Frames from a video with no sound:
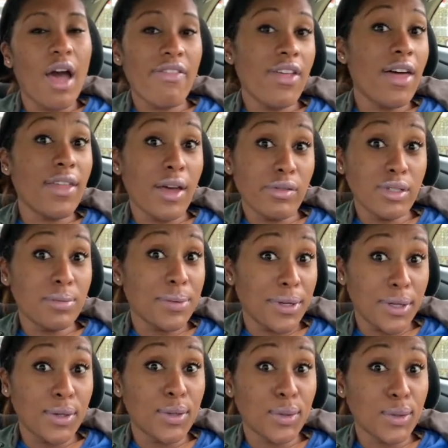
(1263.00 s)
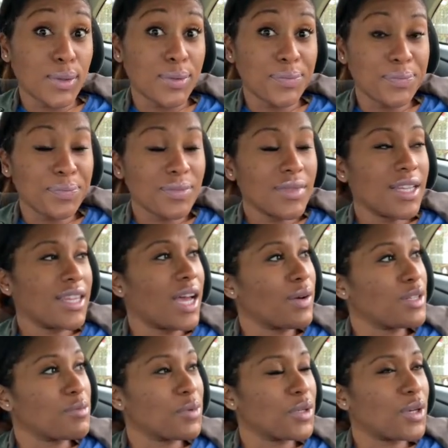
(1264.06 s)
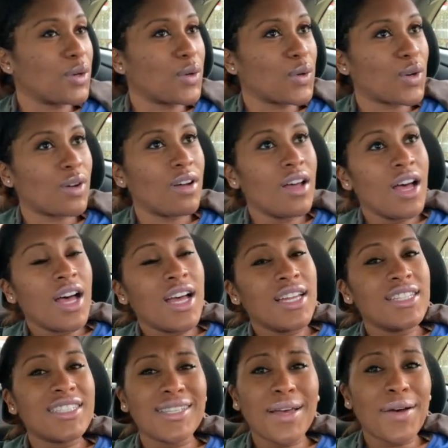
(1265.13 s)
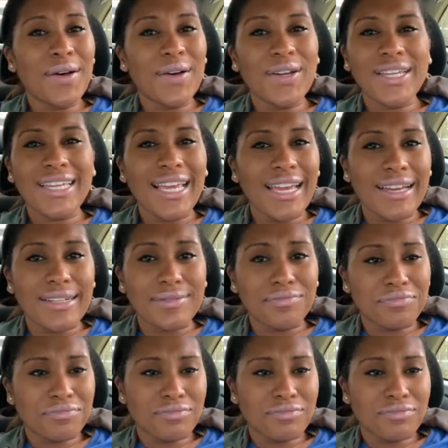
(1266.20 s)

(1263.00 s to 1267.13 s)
I thought that was pretty cool. That was pretty cool. So yeah,